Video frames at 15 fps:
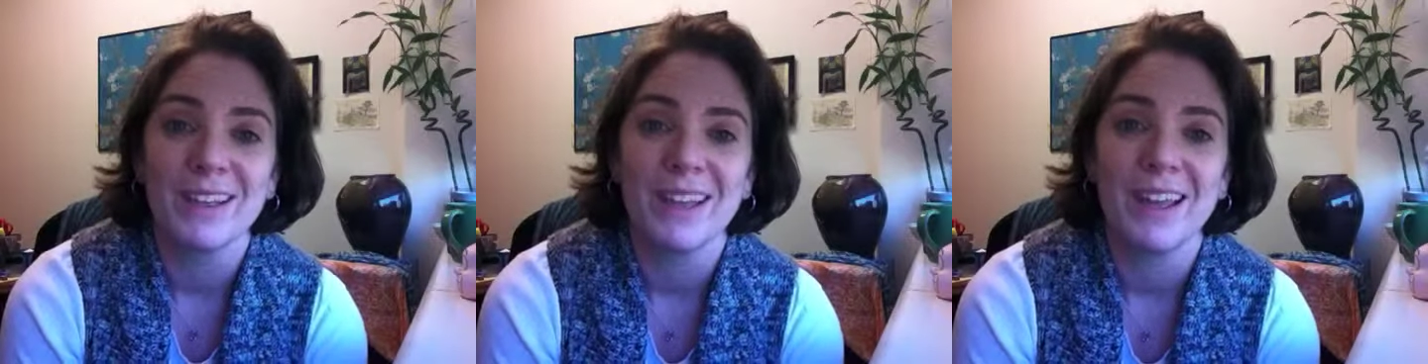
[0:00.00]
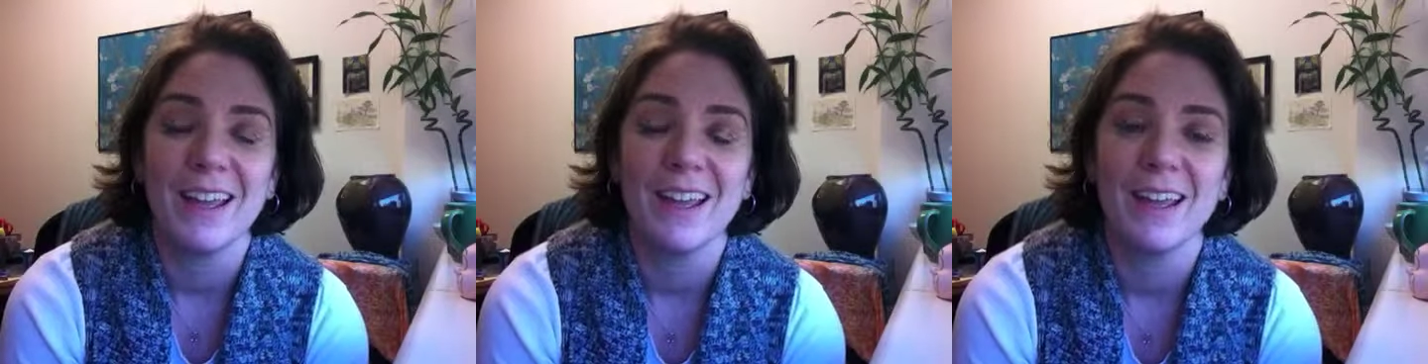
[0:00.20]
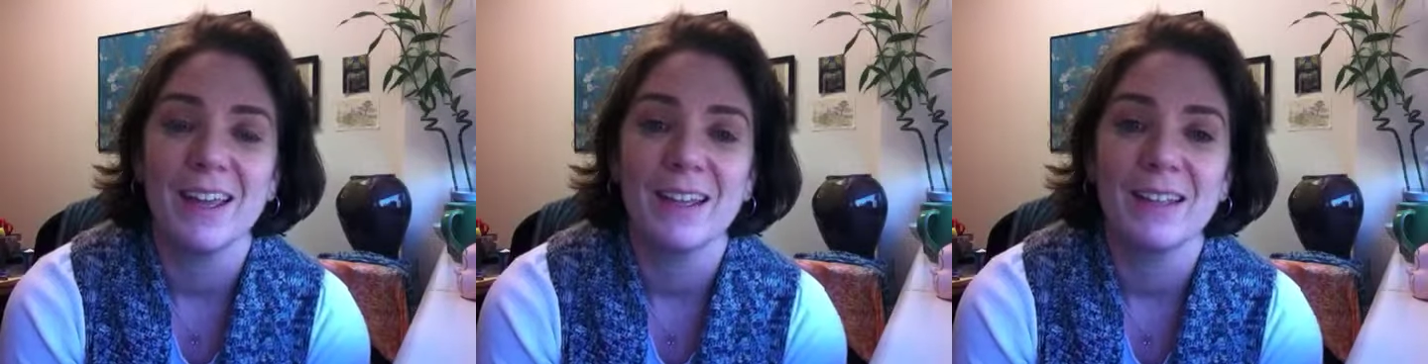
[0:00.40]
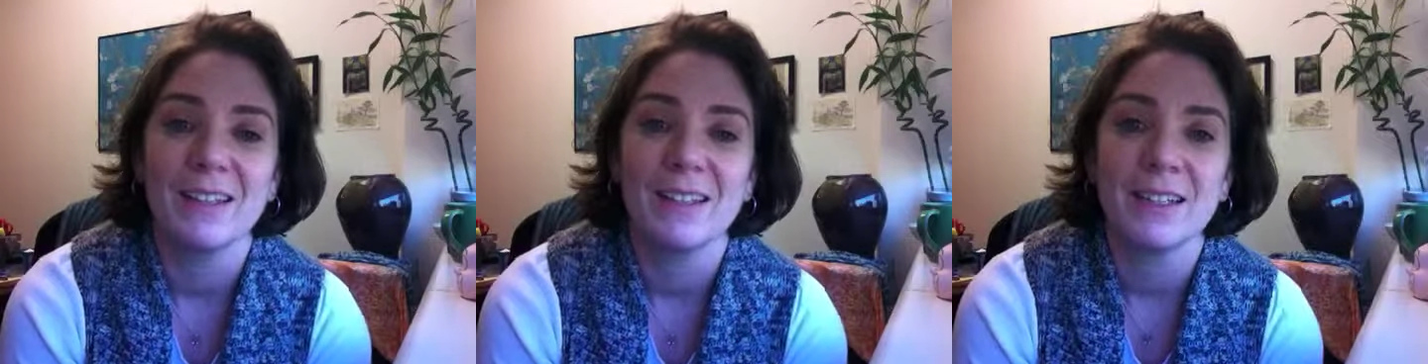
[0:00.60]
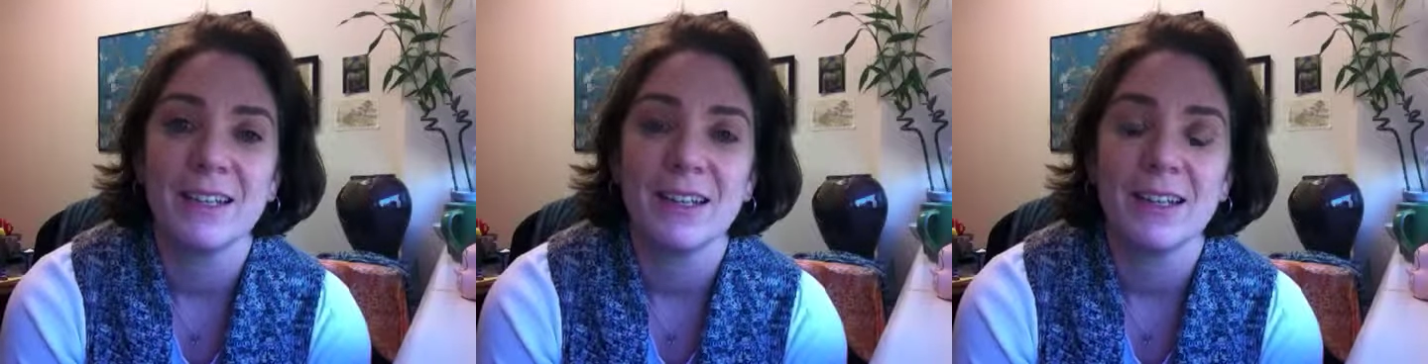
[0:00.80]

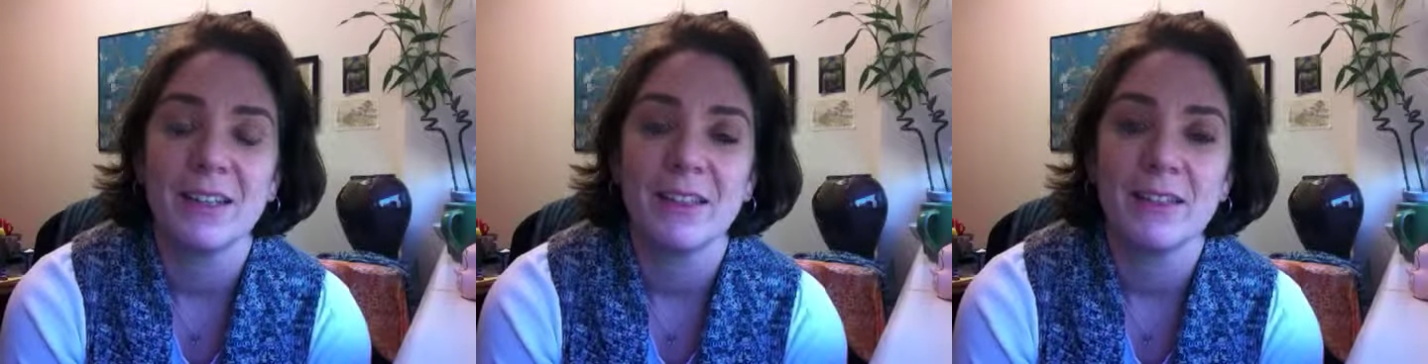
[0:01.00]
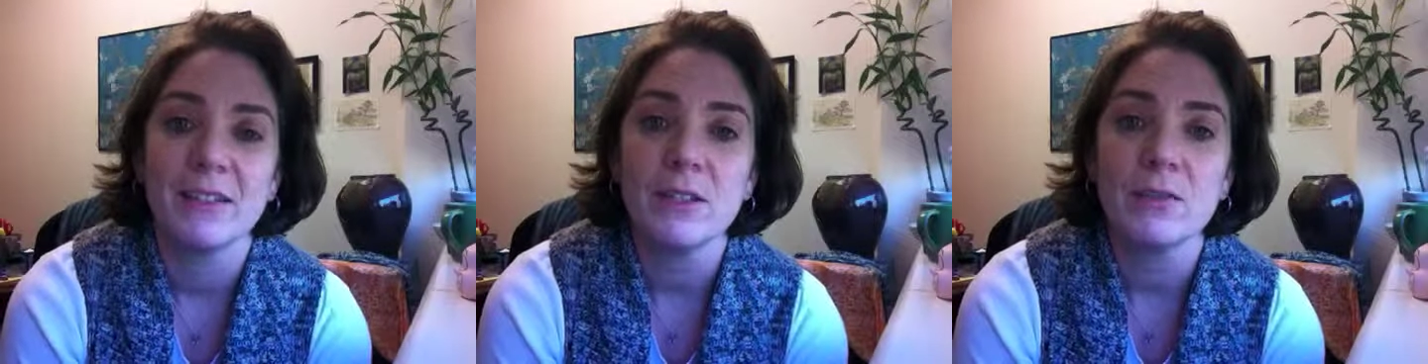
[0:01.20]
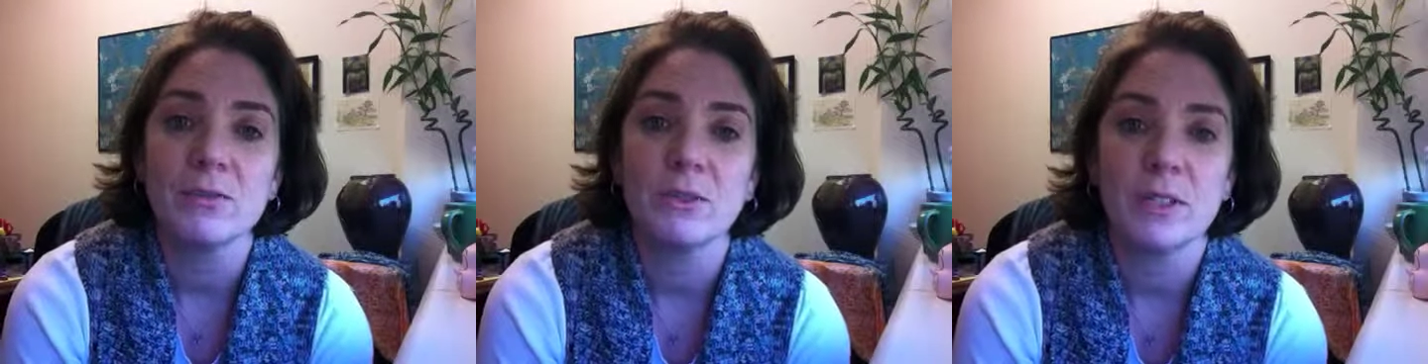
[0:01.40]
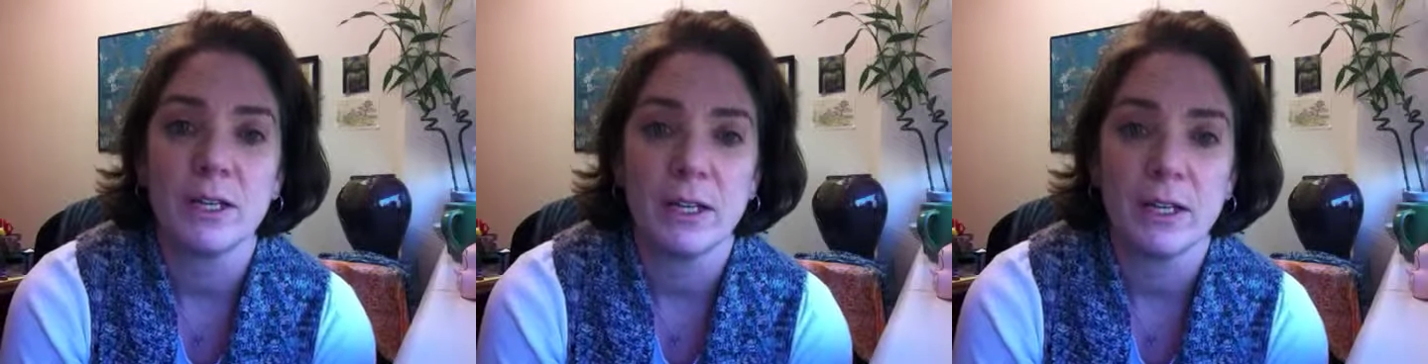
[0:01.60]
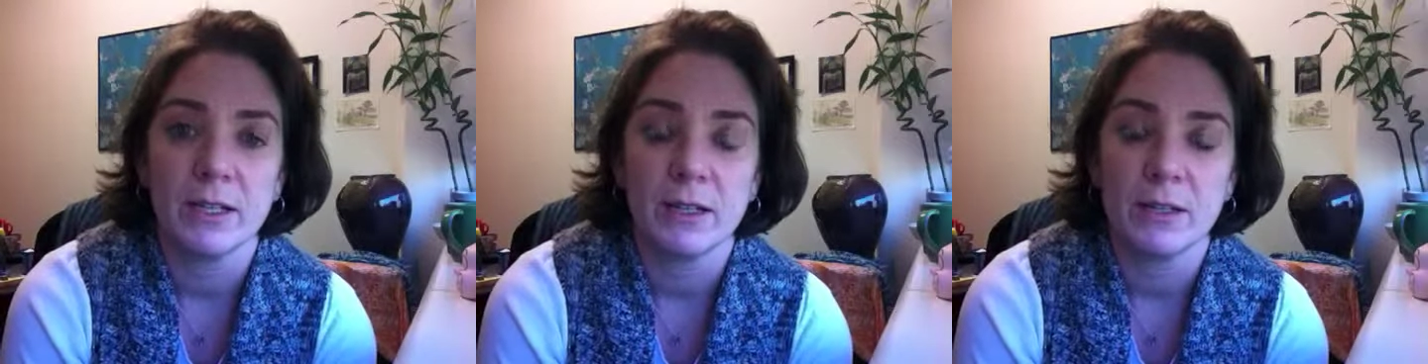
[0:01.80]
And this is for
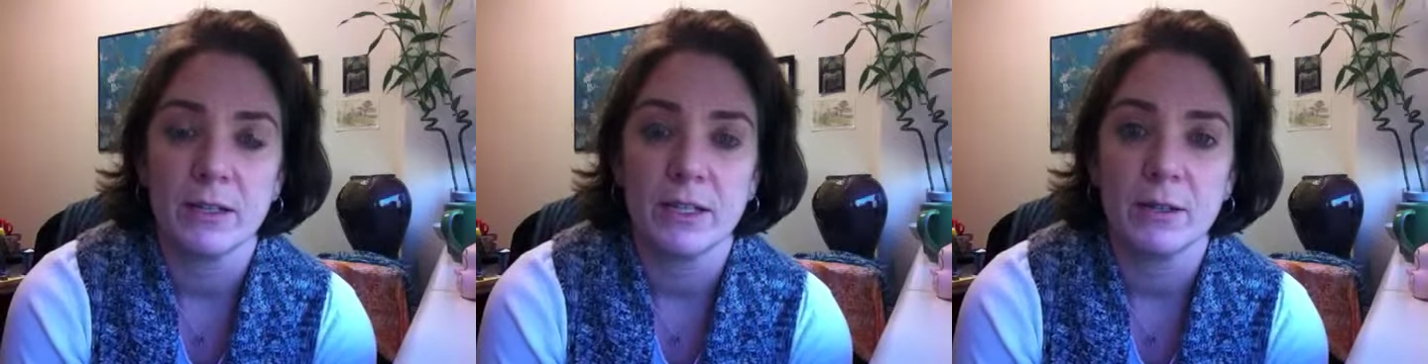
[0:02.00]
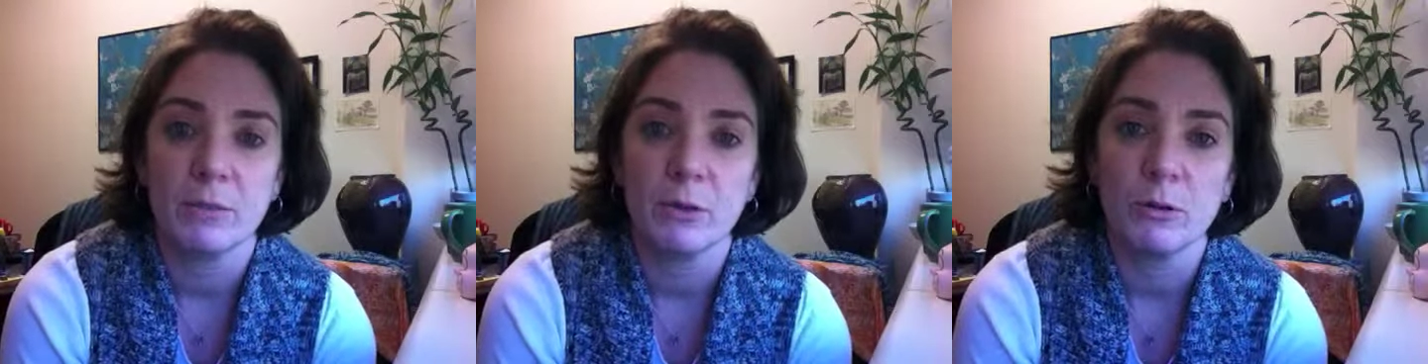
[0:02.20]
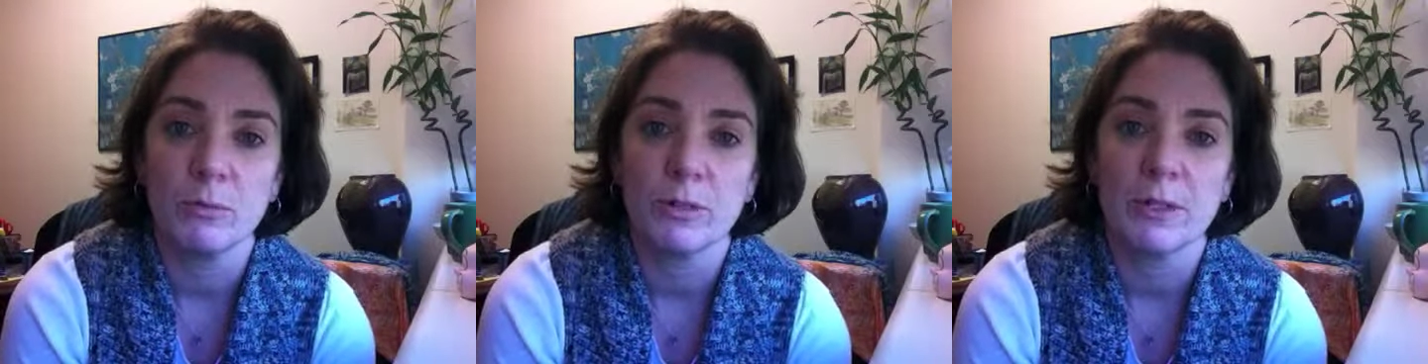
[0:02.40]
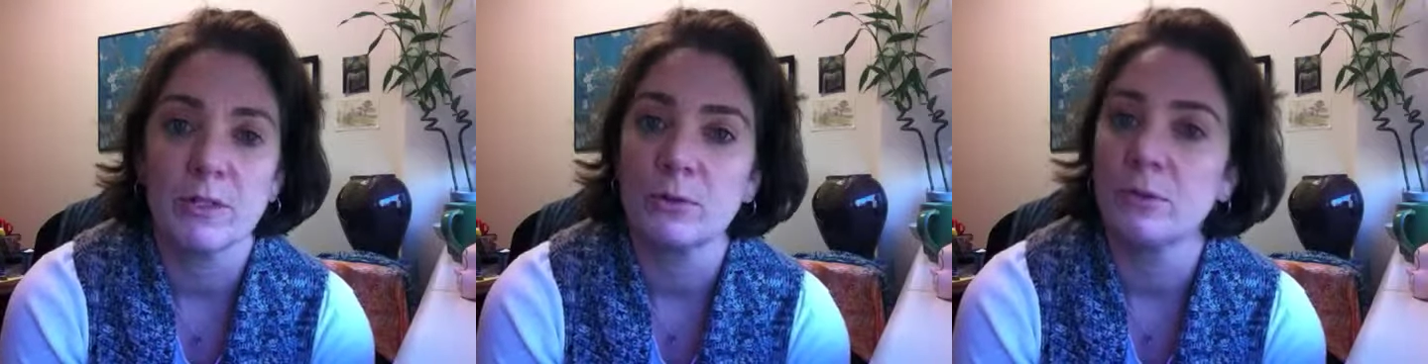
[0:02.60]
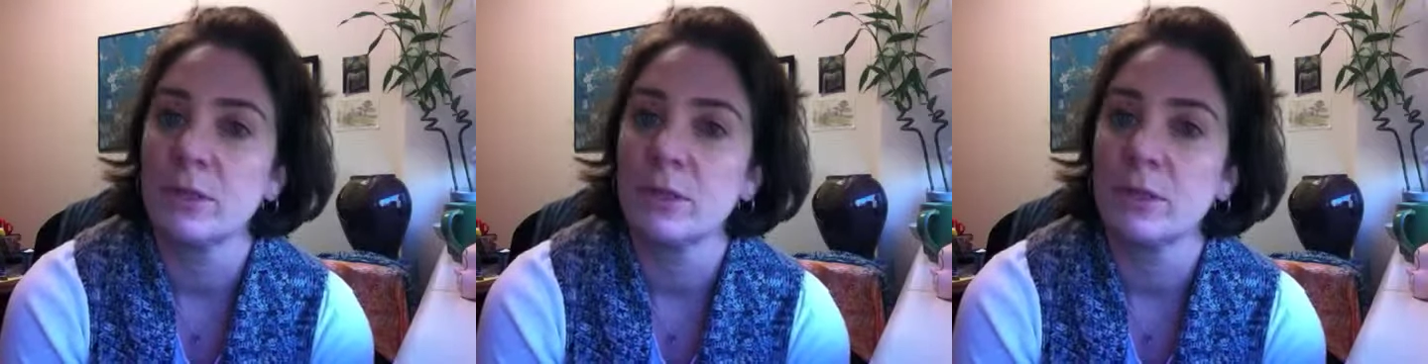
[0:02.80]
diagnostic purposes.